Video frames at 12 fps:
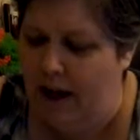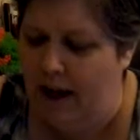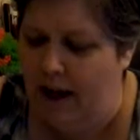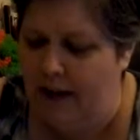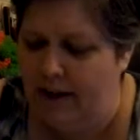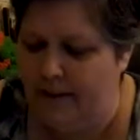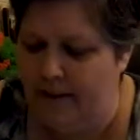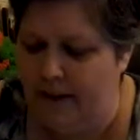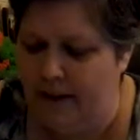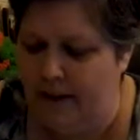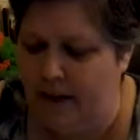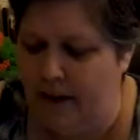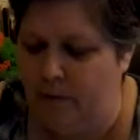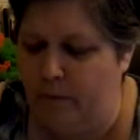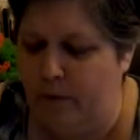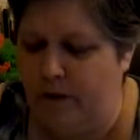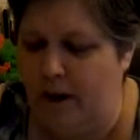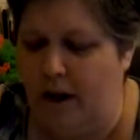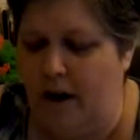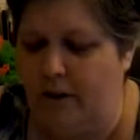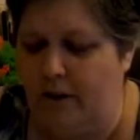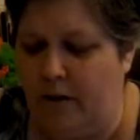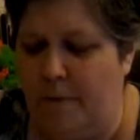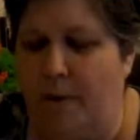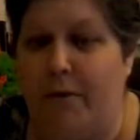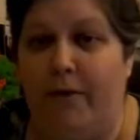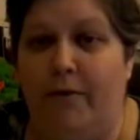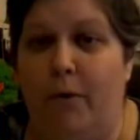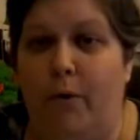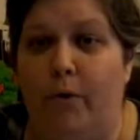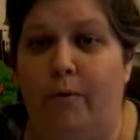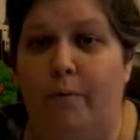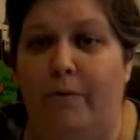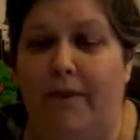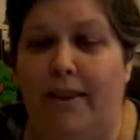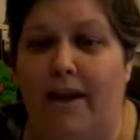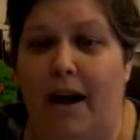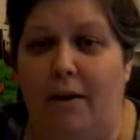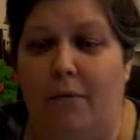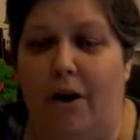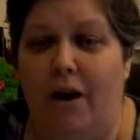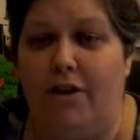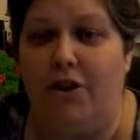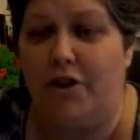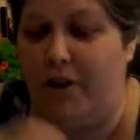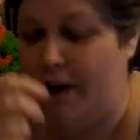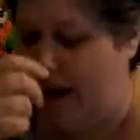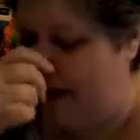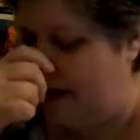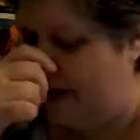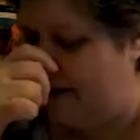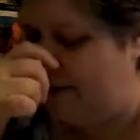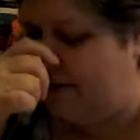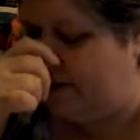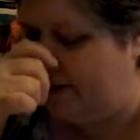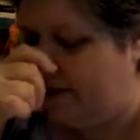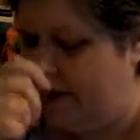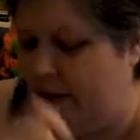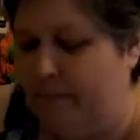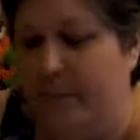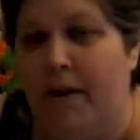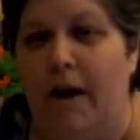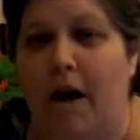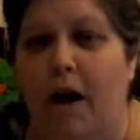And then uh, we'll talk. I'll talk about whatever horror movie that I watch, and um,